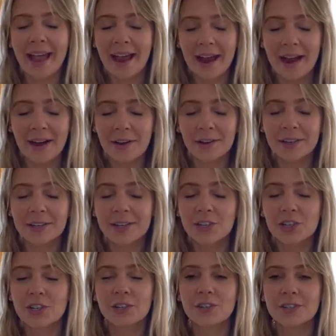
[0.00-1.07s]
air
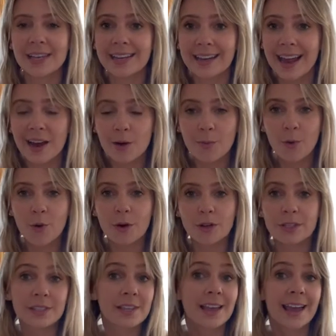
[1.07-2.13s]
conditioners in
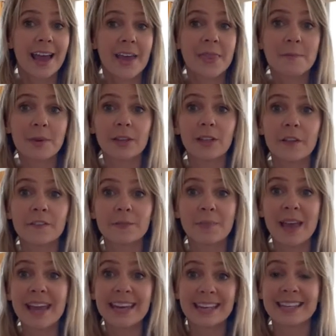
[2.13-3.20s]
airports in the middle of
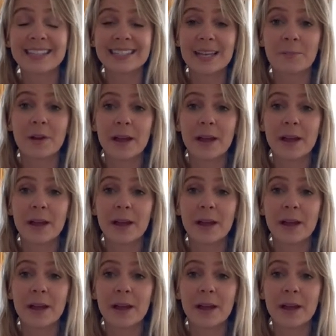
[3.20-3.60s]
Spain in summer?